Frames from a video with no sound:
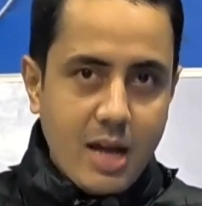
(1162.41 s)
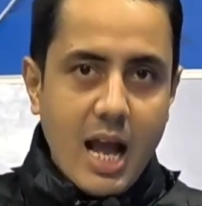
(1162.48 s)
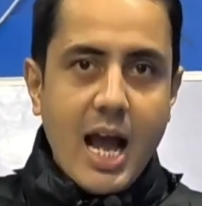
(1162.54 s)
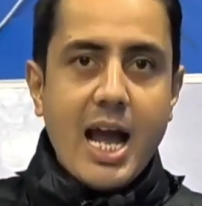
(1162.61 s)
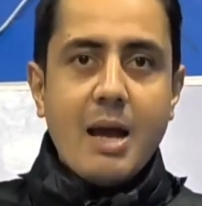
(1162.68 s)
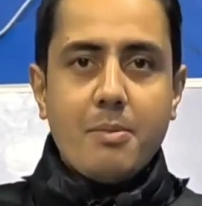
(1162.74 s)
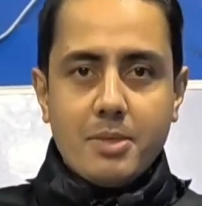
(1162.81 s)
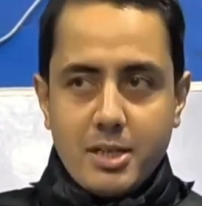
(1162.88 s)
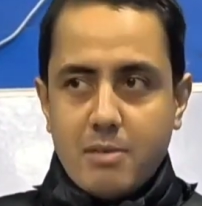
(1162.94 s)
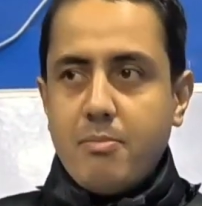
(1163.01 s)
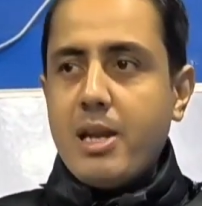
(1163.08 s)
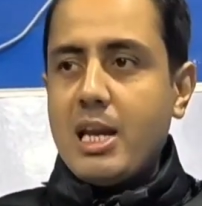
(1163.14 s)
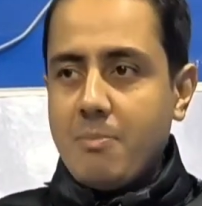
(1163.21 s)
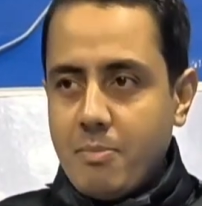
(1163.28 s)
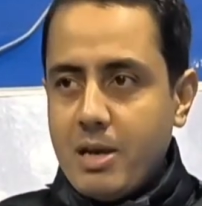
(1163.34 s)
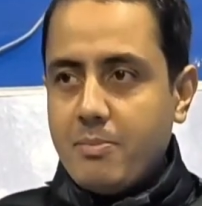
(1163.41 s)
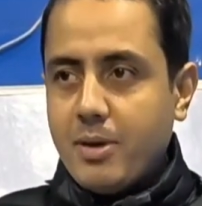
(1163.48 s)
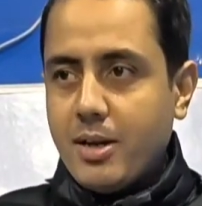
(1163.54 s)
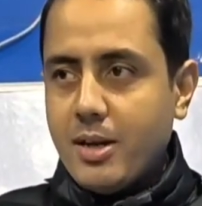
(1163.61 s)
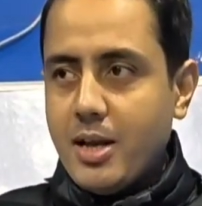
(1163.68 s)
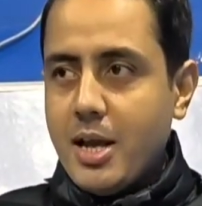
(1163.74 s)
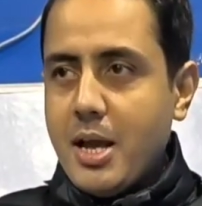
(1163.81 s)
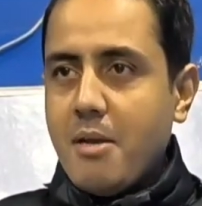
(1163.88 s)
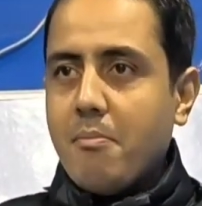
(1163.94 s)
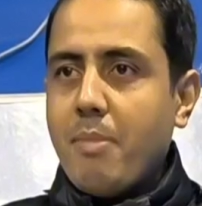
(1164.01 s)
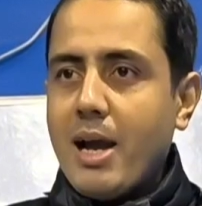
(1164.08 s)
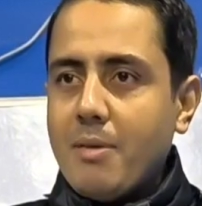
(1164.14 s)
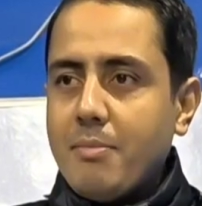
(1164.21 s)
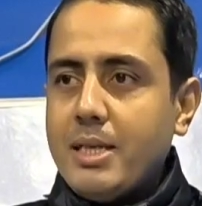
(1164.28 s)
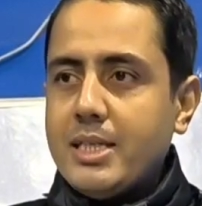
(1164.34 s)
I have seen many people
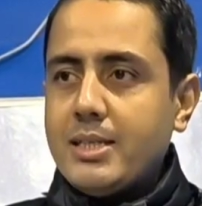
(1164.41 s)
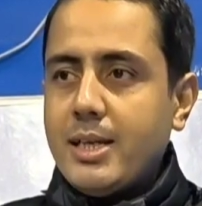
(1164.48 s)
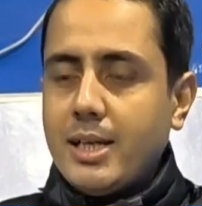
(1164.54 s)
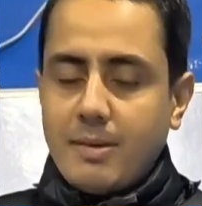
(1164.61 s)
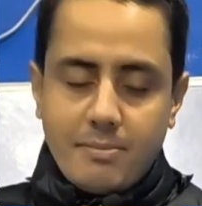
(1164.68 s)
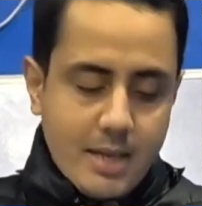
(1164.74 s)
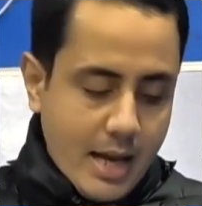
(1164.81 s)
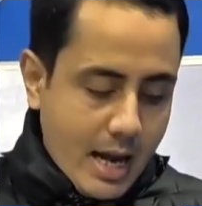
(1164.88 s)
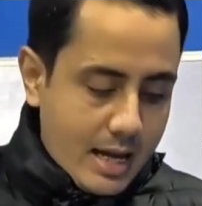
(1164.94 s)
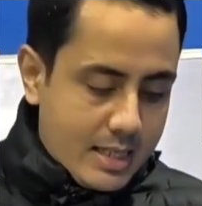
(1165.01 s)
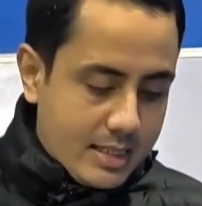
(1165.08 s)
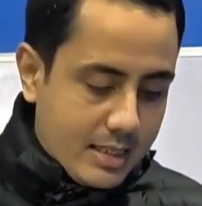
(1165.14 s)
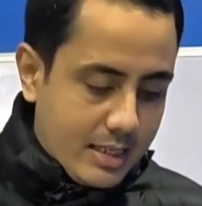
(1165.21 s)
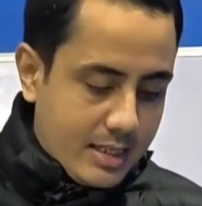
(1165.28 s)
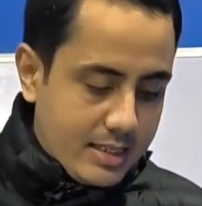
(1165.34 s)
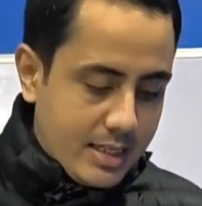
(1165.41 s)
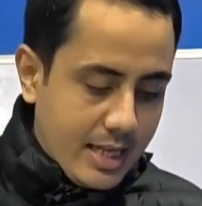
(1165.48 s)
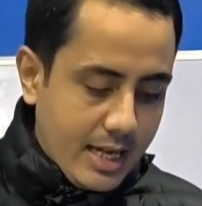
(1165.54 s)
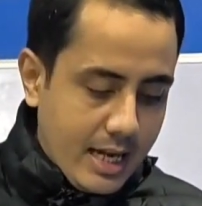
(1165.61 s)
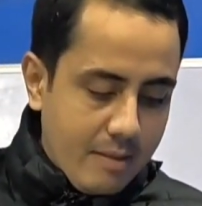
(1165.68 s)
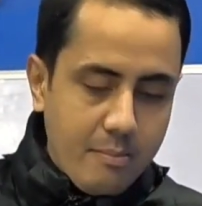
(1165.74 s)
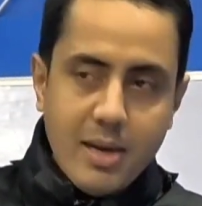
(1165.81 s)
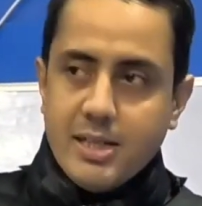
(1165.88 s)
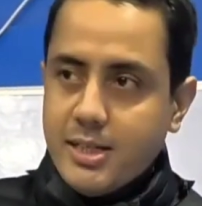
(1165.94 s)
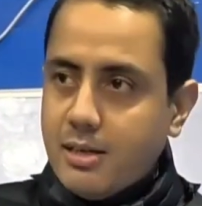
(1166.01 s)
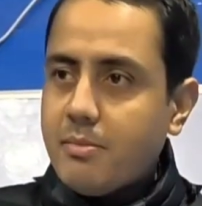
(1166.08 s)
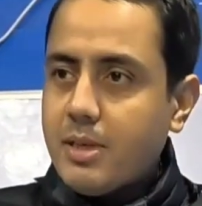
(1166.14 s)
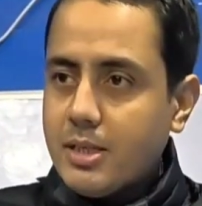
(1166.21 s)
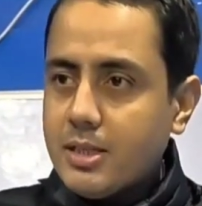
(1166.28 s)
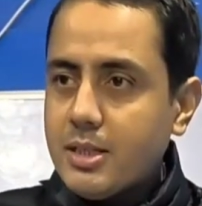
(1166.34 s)
by mistake, if the answer is A
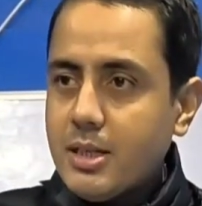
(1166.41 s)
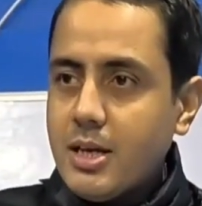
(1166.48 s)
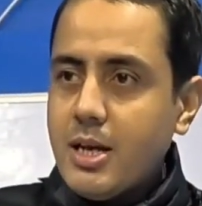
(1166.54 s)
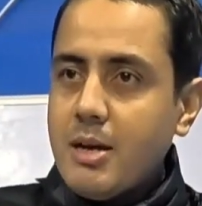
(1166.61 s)
measurement,